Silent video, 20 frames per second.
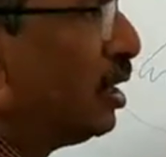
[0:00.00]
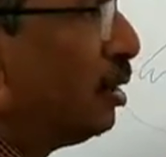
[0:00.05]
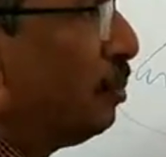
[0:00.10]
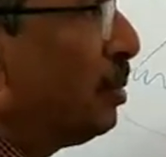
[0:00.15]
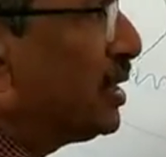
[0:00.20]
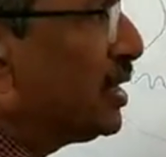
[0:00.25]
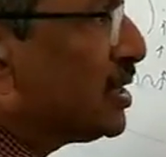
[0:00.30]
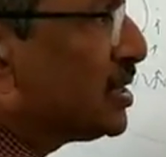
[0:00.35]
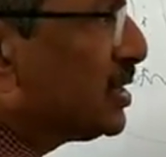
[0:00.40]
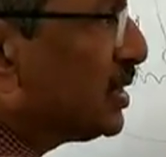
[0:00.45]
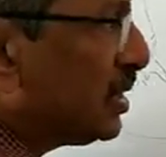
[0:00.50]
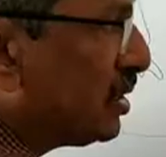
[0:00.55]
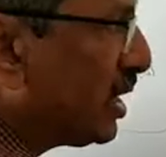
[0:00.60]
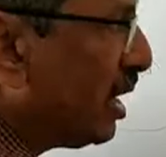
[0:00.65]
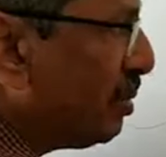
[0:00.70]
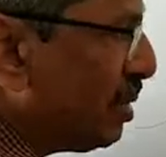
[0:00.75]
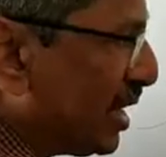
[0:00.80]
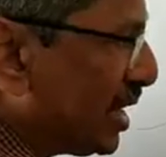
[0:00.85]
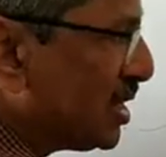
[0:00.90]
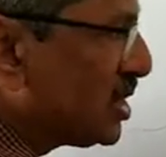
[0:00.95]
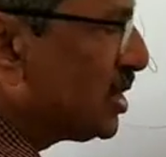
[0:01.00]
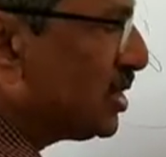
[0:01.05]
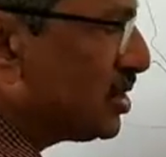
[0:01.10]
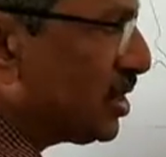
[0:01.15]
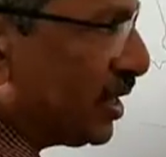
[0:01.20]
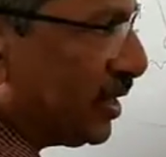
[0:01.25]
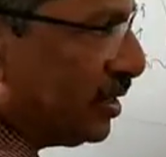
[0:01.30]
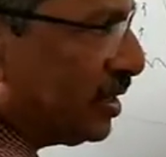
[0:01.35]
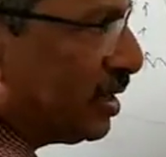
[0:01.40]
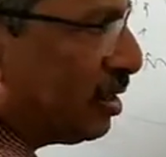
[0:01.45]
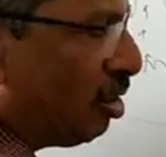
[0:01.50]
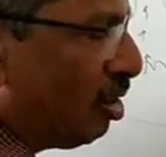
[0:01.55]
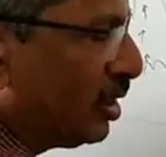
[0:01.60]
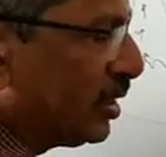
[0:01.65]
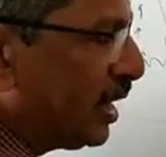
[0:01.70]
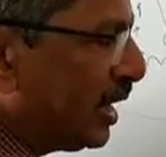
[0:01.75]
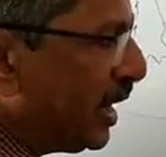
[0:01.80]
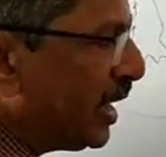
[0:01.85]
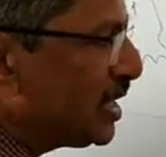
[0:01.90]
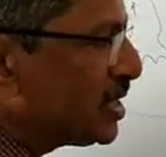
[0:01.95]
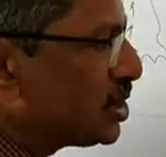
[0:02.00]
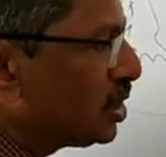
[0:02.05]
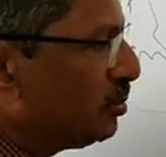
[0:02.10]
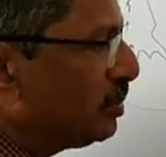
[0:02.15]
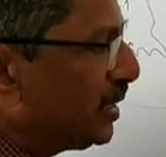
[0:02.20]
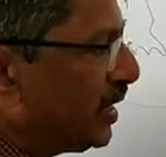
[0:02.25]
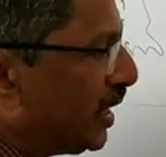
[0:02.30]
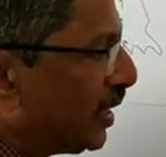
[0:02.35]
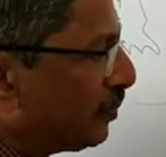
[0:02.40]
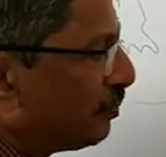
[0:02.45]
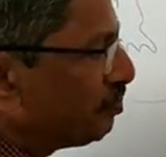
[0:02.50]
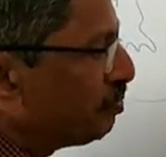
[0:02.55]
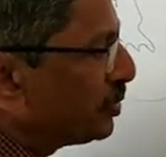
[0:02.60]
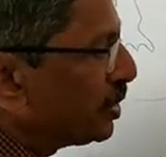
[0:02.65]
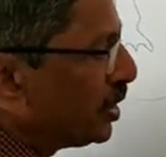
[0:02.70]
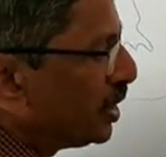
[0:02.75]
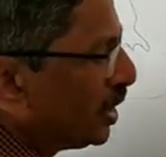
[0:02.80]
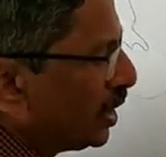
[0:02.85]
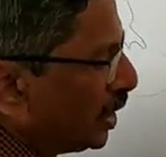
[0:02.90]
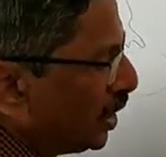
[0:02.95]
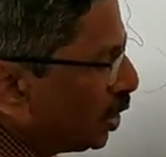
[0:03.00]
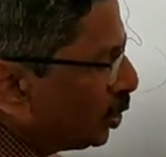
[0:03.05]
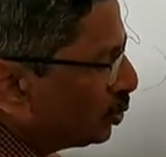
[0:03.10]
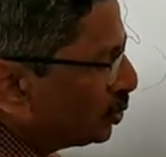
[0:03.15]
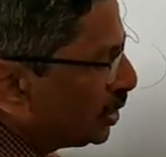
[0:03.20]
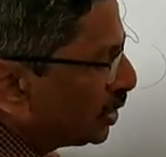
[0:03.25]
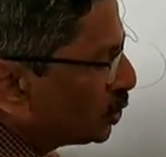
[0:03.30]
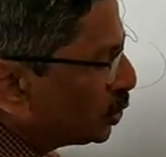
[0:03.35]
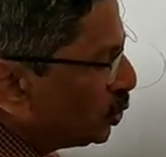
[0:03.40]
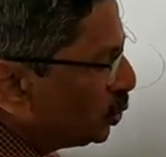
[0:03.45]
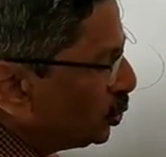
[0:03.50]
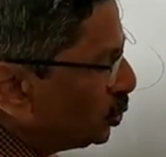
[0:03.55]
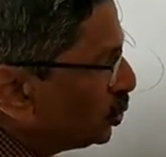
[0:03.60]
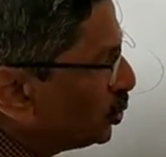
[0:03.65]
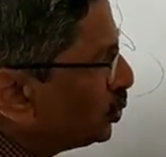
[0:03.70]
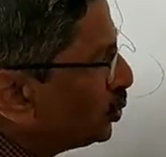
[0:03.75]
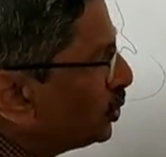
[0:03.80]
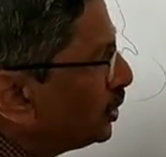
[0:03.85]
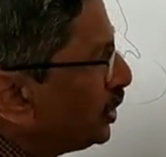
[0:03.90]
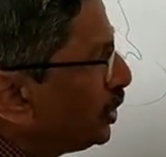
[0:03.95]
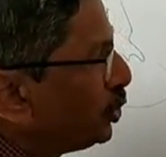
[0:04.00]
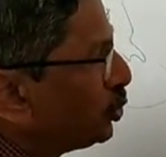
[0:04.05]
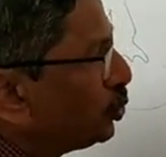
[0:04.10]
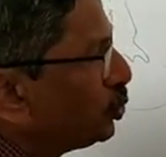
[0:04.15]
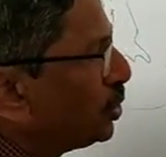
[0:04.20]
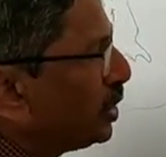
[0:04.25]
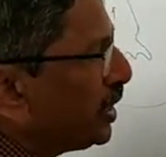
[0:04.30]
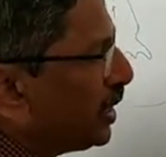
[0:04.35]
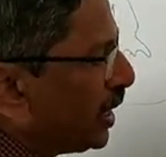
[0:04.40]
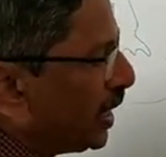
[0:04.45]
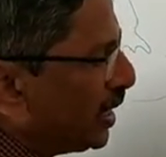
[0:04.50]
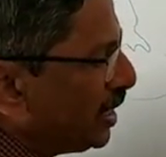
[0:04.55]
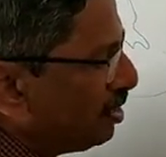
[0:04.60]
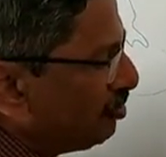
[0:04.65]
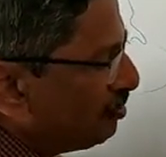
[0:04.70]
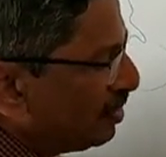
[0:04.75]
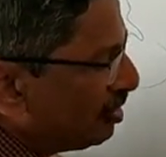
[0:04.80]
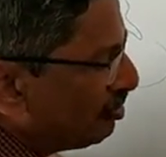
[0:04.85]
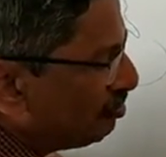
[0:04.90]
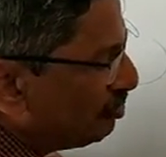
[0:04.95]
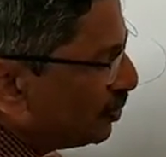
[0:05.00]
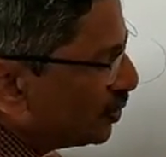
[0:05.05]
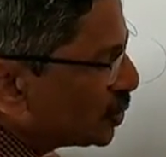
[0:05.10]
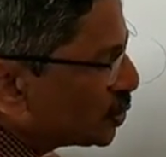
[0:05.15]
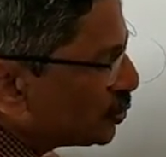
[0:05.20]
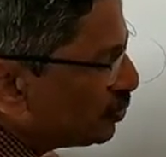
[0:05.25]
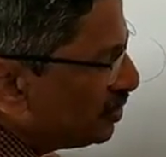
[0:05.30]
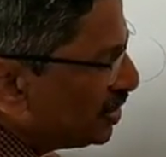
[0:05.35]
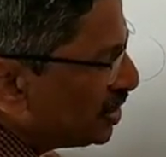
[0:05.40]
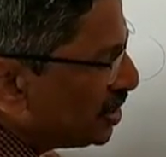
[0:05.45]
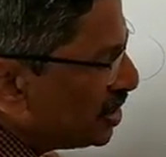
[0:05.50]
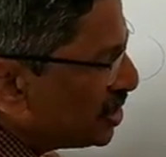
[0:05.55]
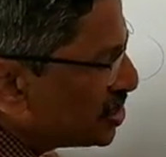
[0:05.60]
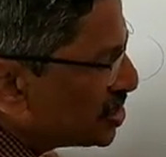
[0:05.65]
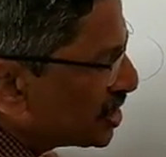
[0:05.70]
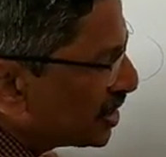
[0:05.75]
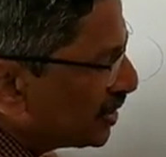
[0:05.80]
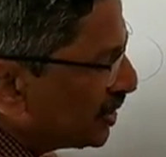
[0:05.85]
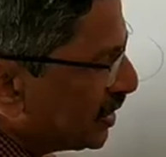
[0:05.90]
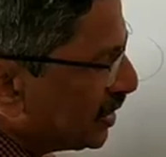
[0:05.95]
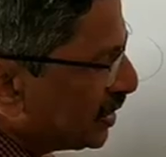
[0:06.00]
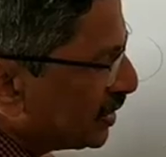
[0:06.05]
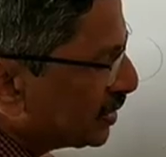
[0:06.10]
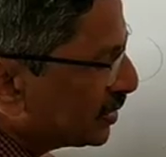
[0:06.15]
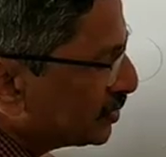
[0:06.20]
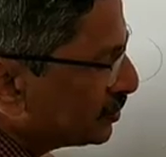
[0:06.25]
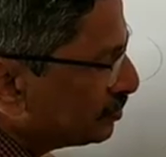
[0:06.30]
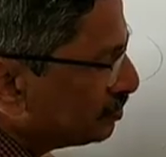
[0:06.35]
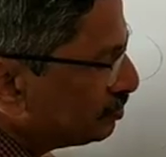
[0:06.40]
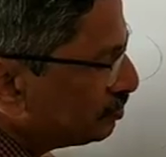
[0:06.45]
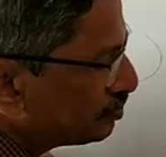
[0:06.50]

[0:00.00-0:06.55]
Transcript: But the chemicals, all the layers will be there. Now the two nuclei will fuse with each other.